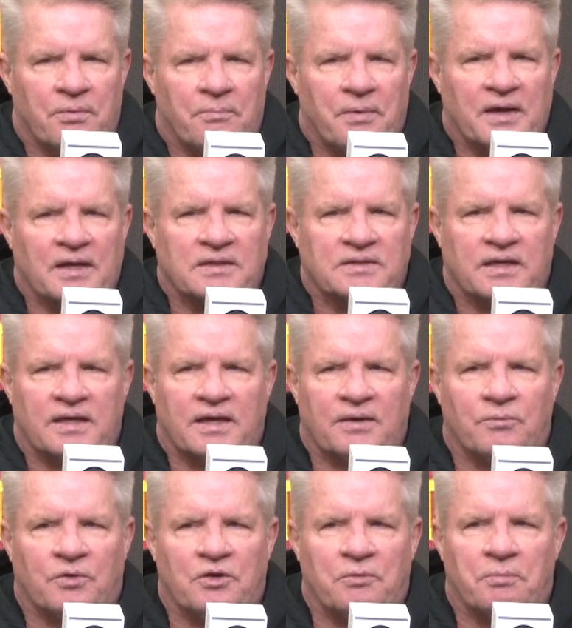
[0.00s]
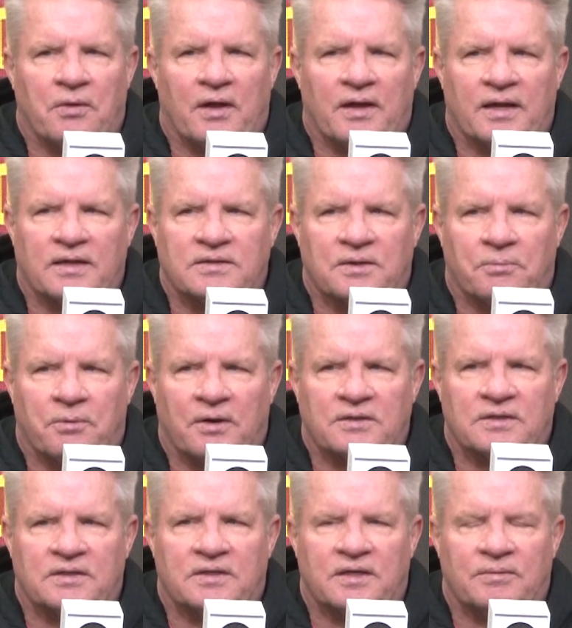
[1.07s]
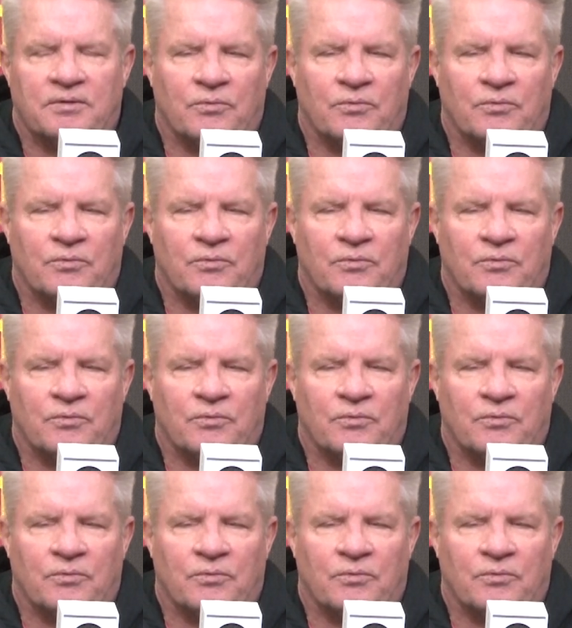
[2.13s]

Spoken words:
biggest thing when you play against a pressing team